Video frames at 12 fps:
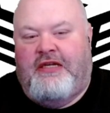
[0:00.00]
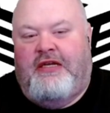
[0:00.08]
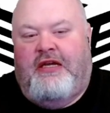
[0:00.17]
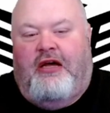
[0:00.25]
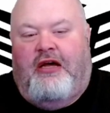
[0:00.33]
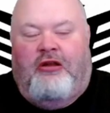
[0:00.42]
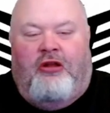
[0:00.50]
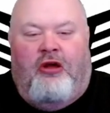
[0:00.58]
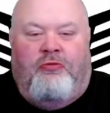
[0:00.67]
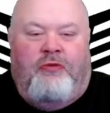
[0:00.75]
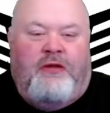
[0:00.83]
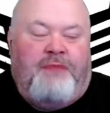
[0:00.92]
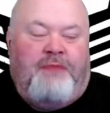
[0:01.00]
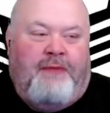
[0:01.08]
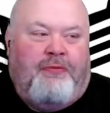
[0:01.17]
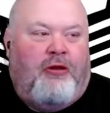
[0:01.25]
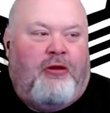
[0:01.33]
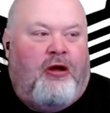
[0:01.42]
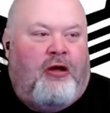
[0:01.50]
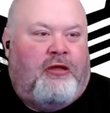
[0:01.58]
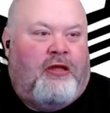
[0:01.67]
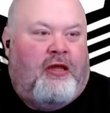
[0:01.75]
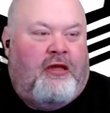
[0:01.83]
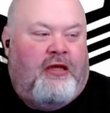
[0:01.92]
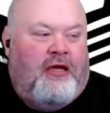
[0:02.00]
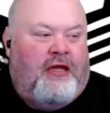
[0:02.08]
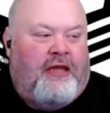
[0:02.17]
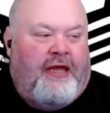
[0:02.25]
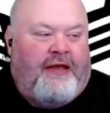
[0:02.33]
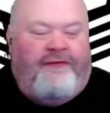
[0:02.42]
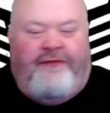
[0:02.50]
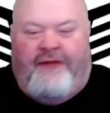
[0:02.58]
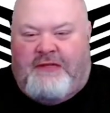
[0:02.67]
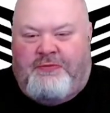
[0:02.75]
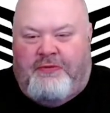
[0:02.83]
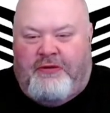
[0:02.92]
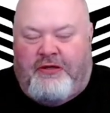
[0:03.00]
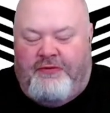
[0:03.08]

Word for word: along with people on uh, like Facebook.